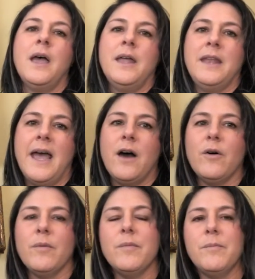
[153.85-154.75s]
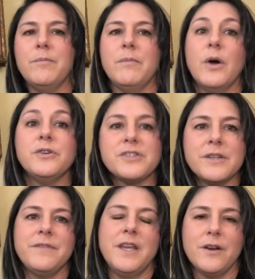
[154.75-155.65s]
Now, most
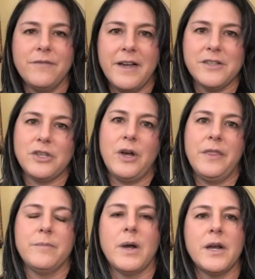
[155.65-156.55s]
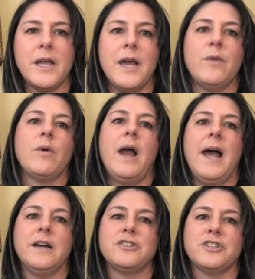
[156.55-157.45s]
of the air vests on the market were
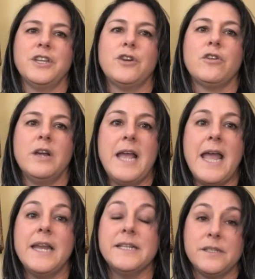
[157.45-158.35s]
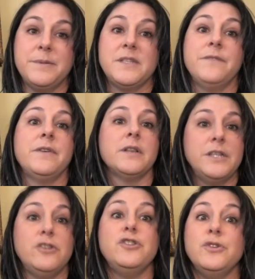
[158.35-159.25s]
actually created
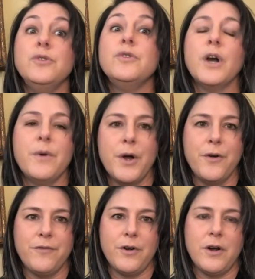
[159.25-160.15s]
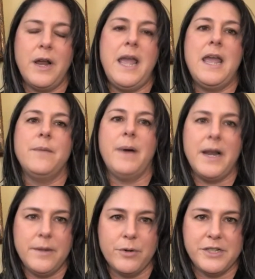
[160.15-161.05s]
specifically to go over a
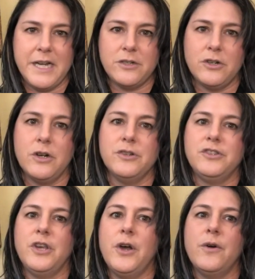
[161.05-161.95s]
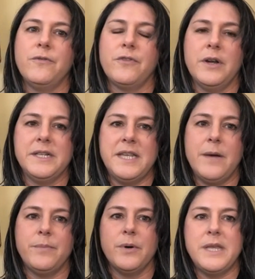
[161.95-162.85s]
body protector. So, for
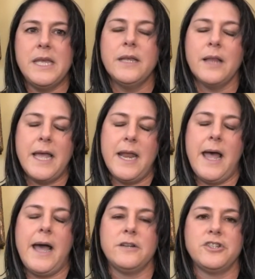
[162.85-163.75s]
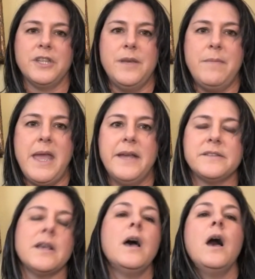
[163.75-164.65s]
example, Helite actually
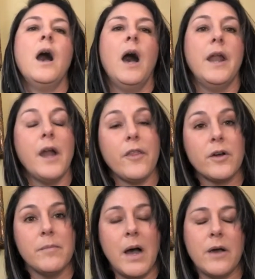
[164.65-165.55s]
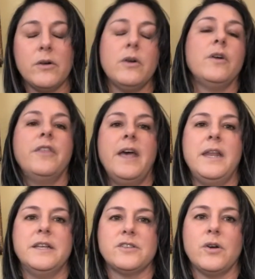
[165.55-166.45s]
makes another model
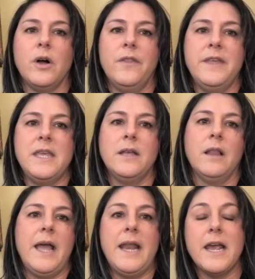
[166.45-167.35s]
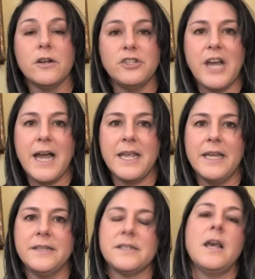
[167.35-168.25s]
that is called the Helite Air Jacket.